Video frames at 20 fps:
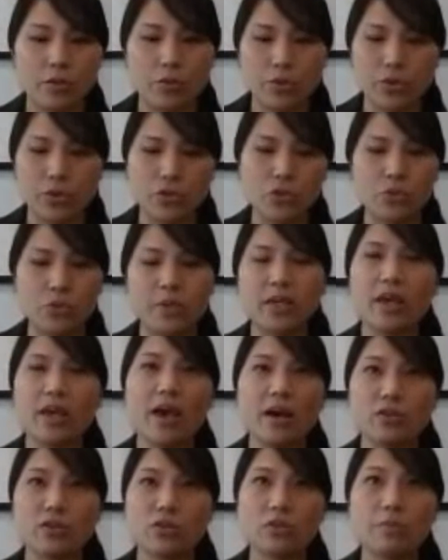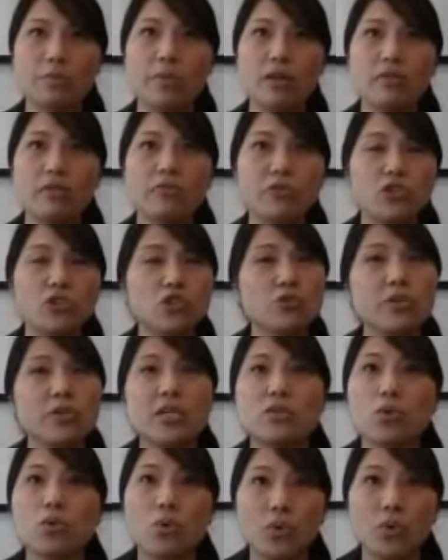in order to account for the
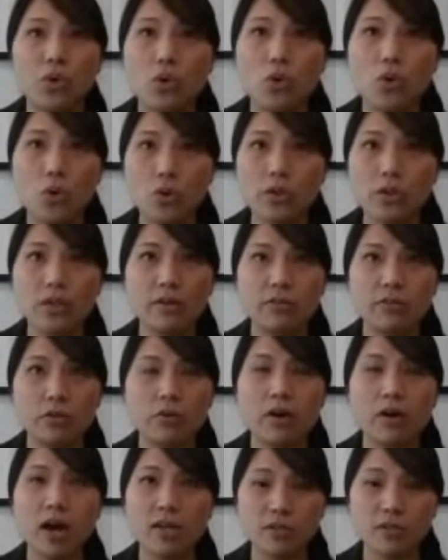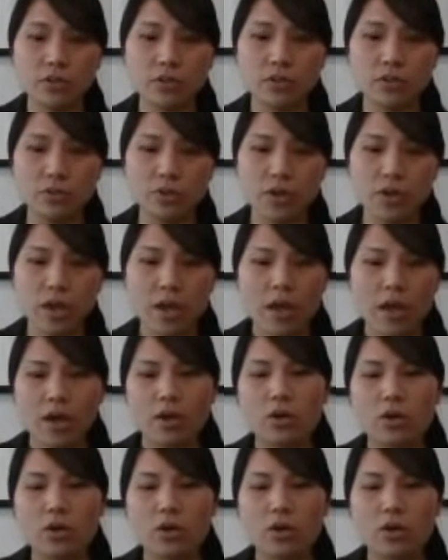beneficiaries or the court if you are to,